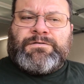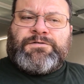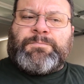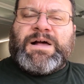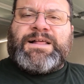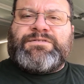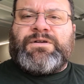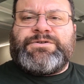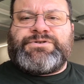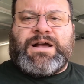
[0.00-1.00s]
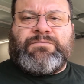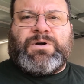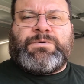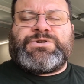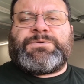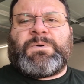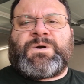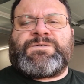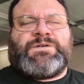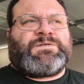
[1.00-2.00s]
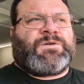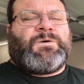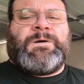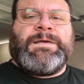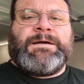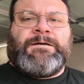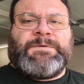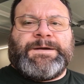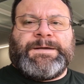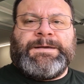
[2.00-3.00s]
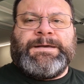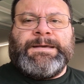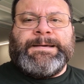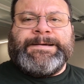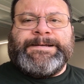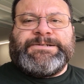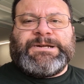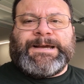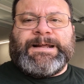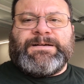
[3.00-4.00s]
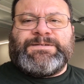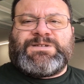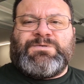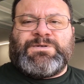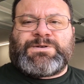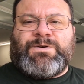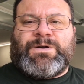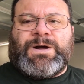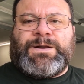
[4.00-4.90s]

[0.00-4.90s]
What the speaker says: spots on the driveway where she parks it. So I'm gonna check it out and see what's going